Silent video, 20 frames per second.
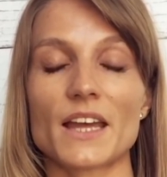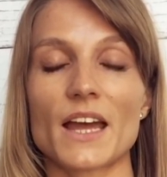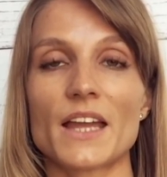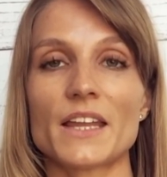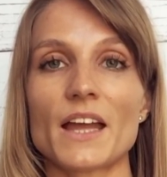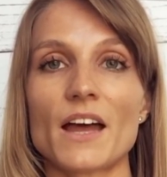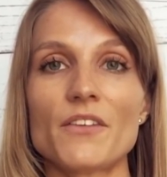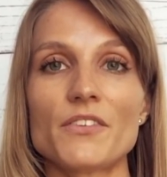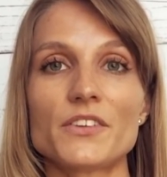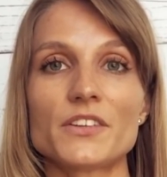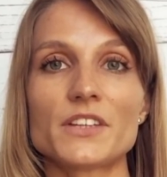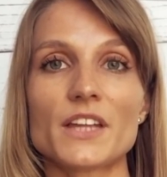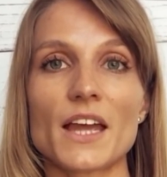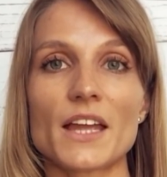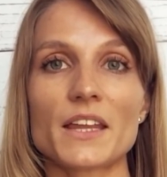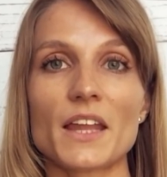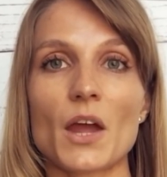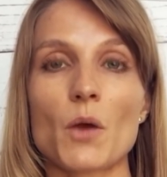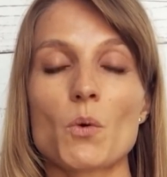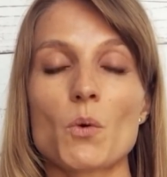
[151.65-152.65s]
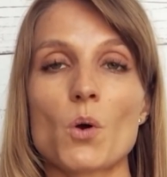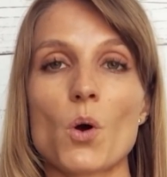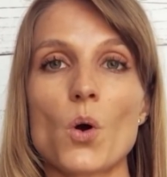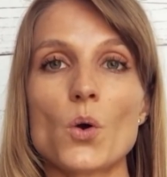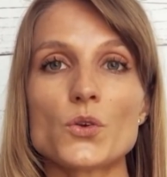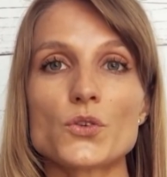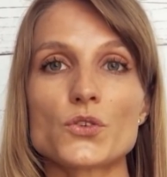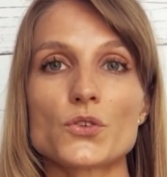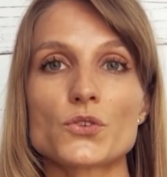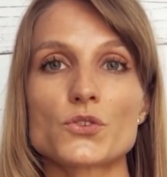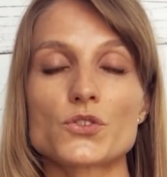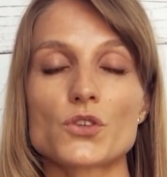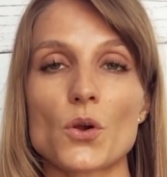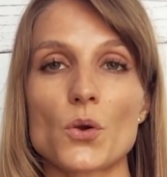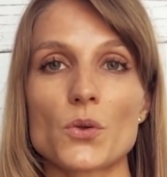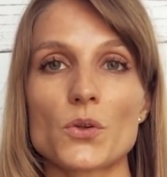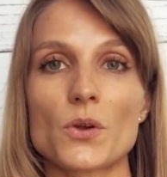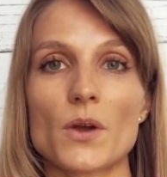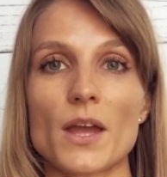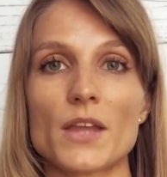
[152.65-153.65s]
And after that, I will also
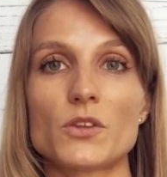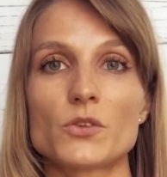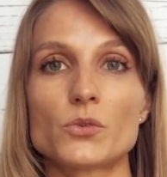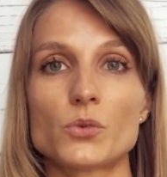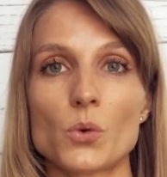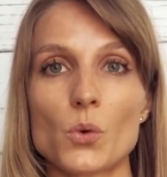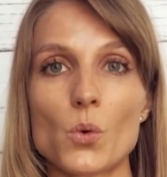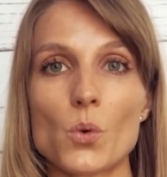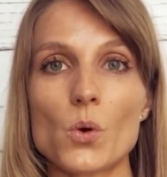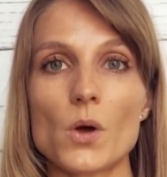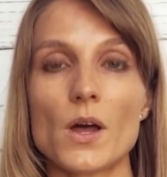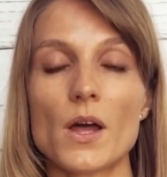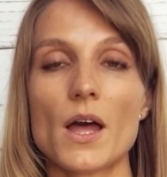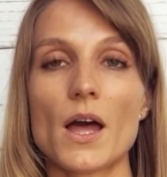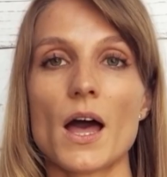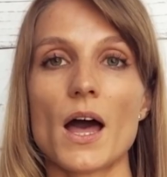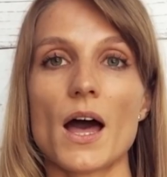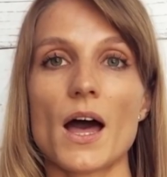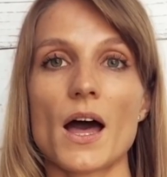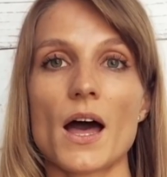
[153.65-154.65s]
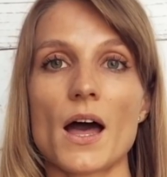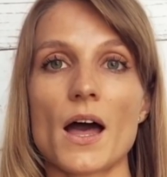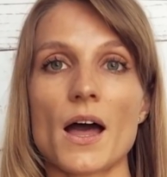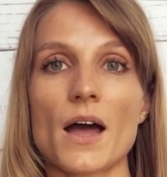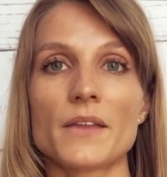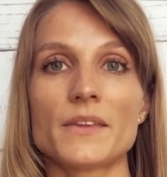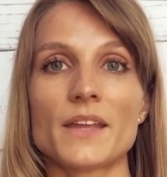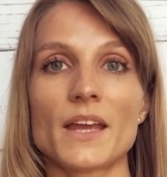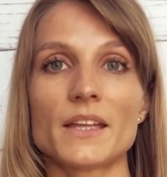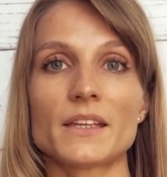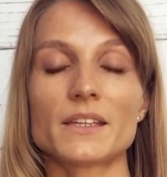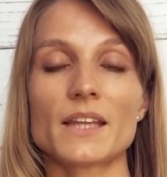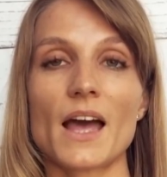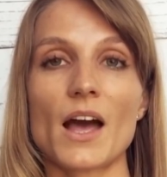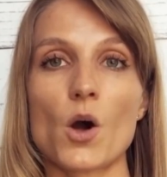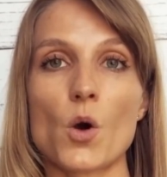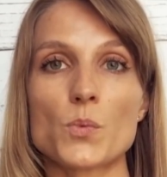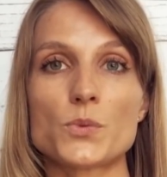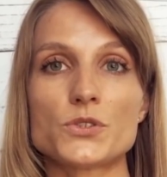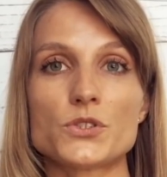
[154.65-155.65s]
show you a tool uh, that
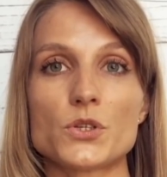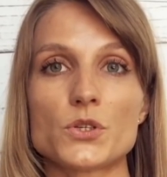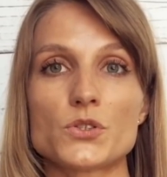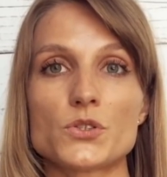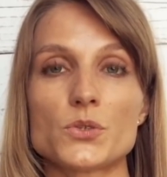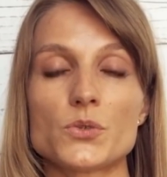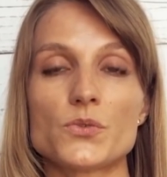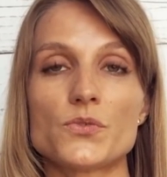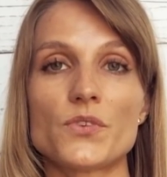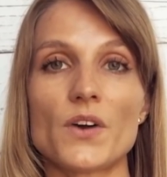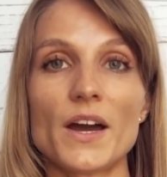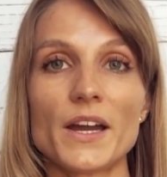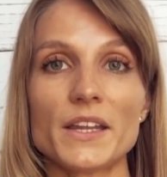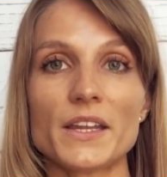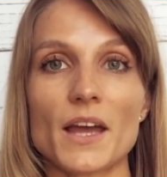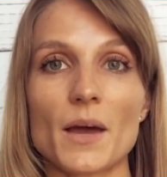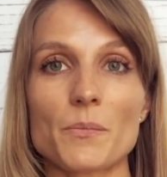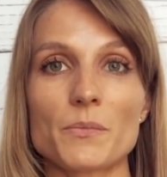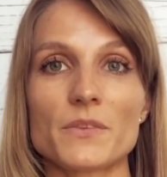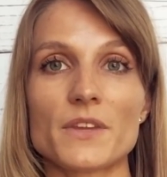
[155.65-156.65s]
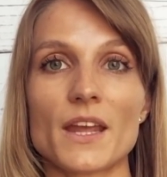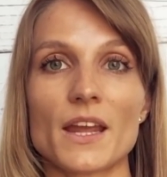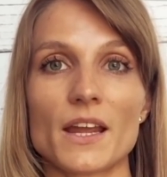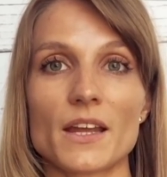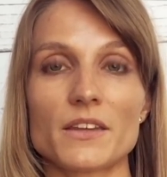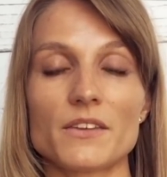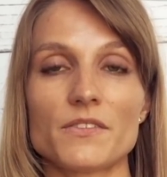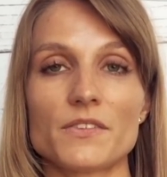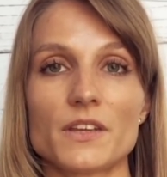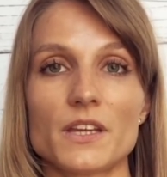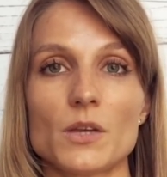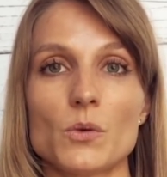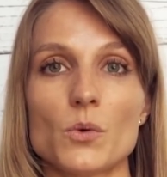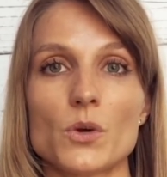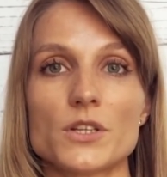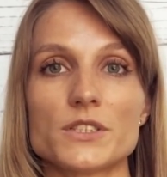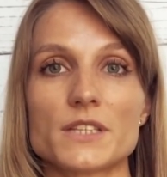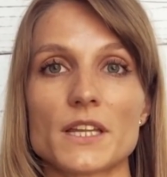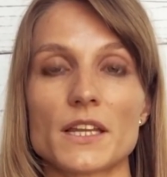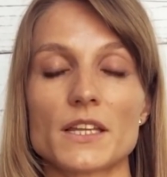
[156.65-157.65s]
helps you to find out negative
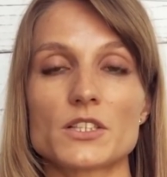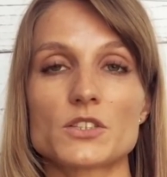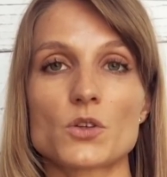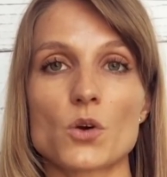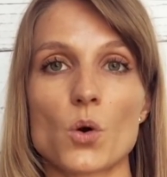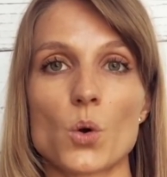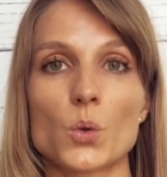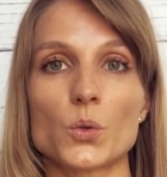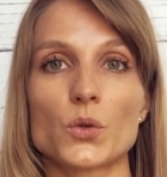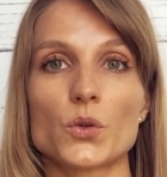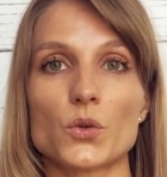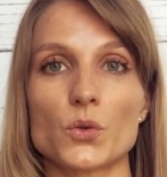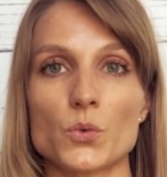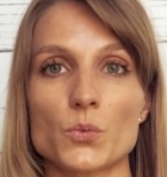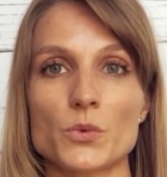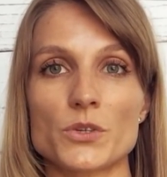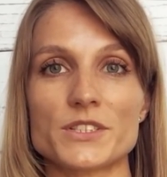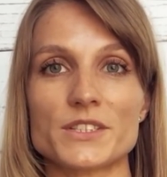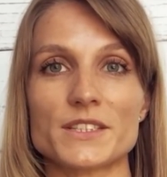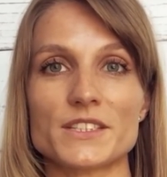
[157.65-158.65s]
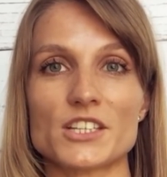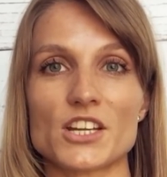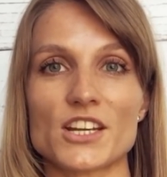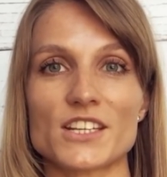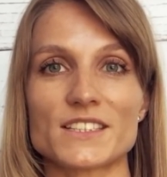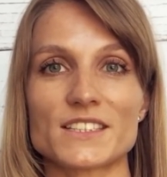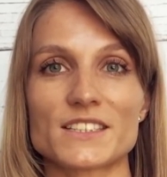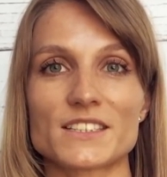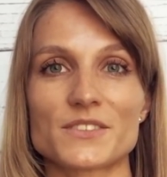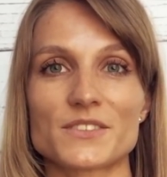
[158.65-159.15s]
keywords that is called UberSuggest.